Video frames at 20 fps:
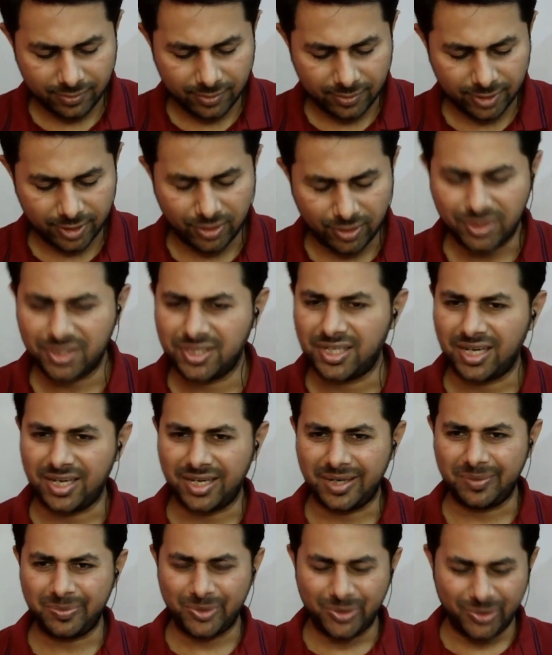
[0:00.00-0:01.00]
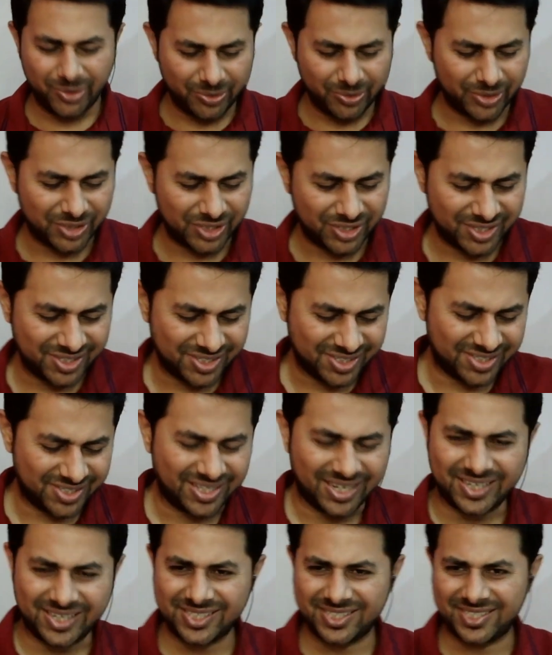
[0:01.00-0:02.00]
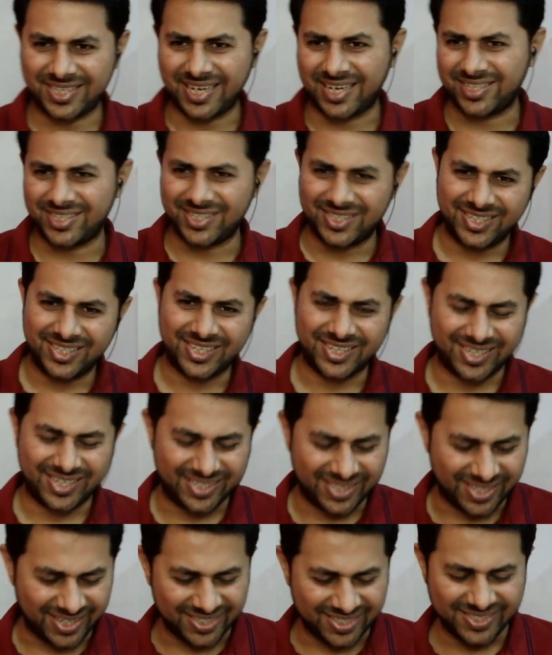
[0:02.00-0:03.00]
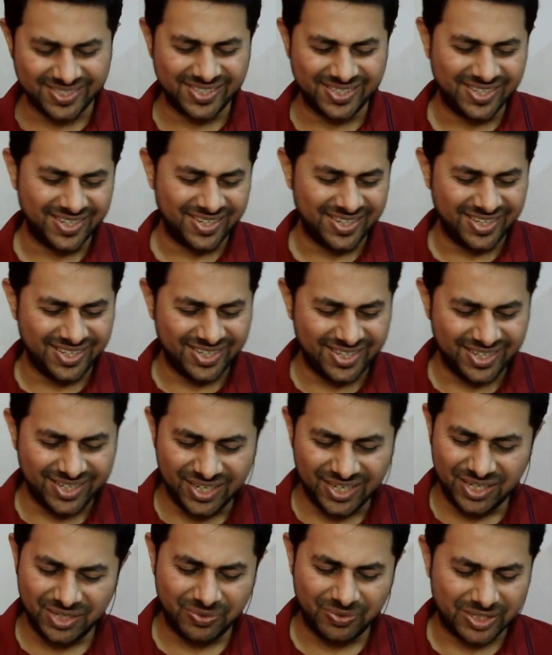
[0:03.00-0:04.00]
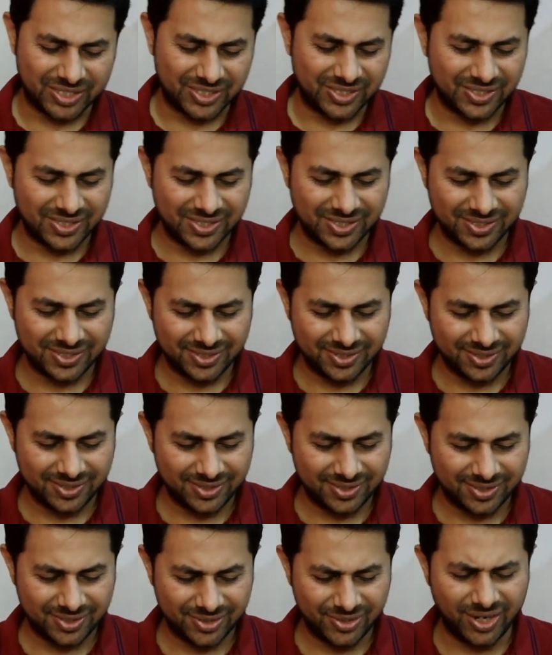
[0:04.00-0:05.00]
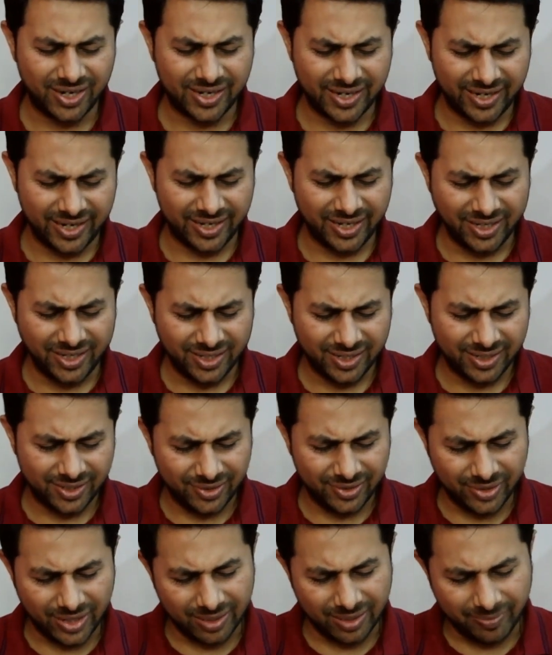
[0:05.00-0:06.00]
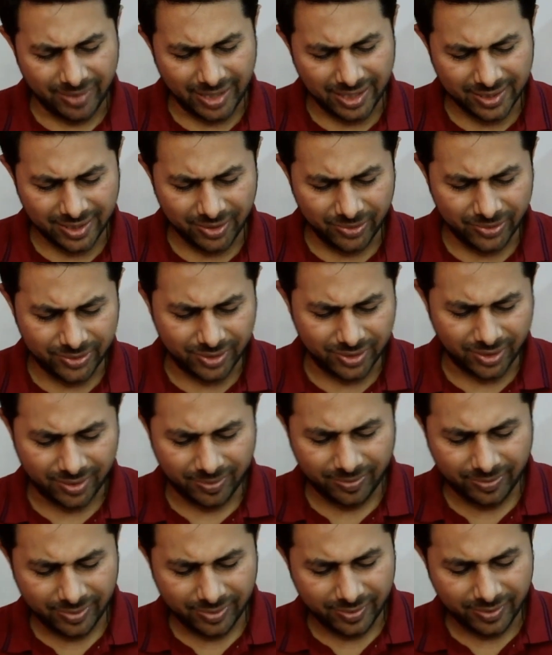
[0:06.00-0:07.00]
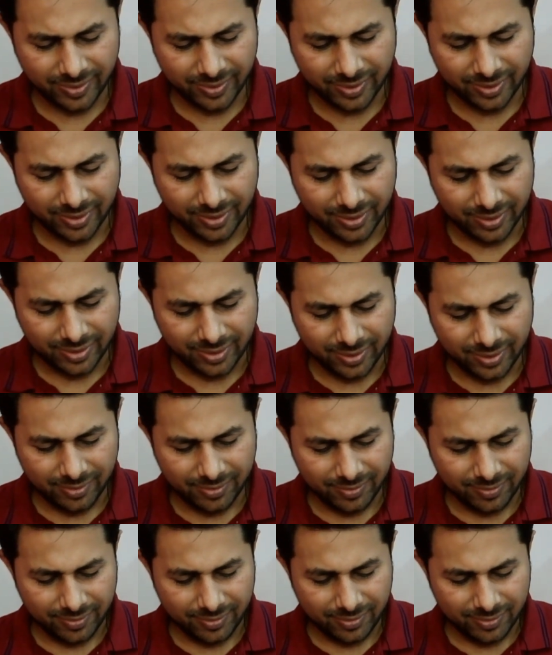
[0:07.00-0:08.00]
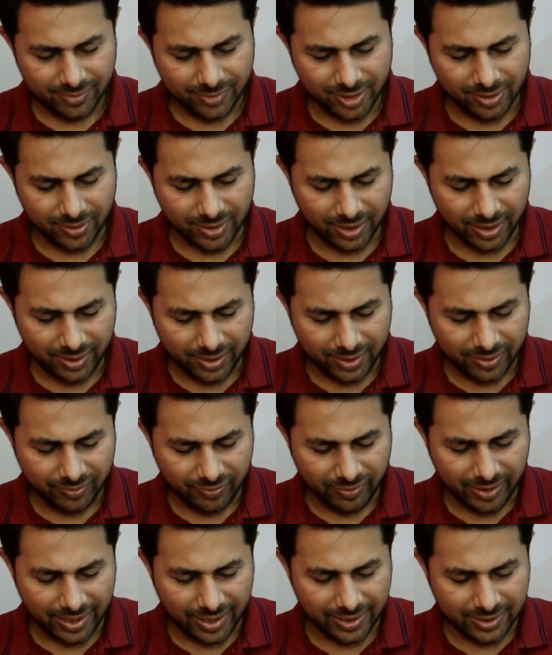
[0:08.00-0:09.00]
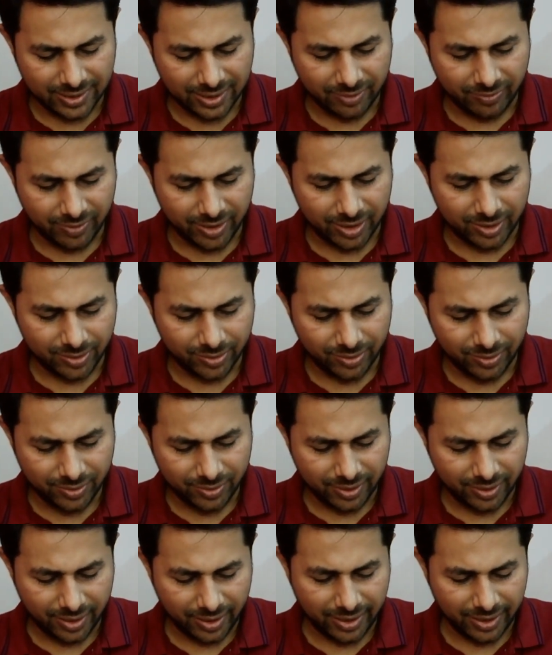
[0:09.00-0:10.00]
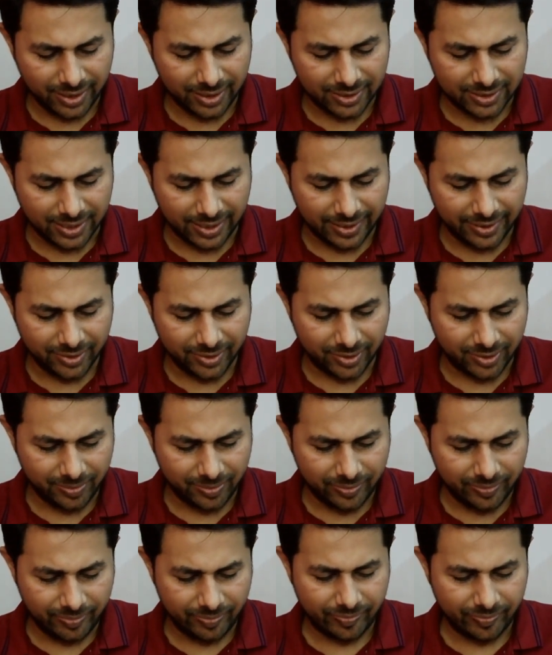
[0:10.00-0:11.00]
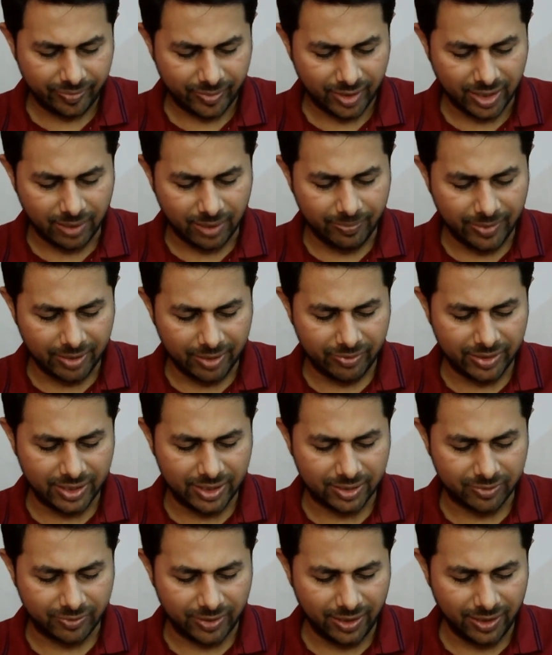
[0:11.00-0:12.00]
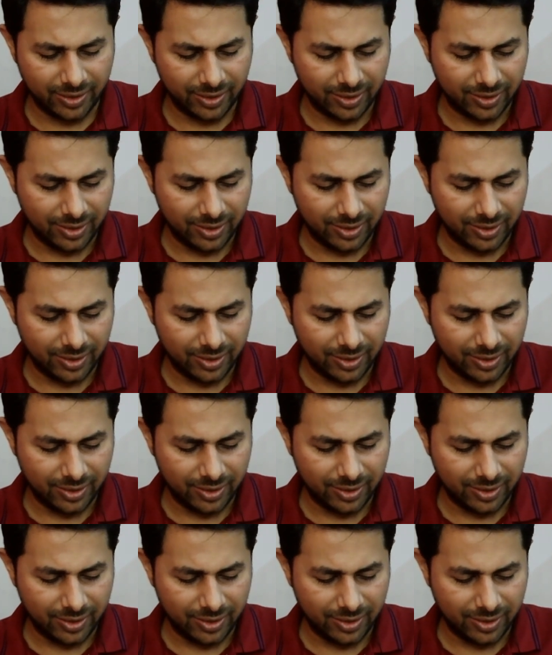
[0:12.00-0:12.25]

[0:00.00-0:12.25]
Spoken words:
So these are leftover questions that are scattered here and there. Anyways, so again you can make use of, okay, y is equal to a sine of, compare with this one,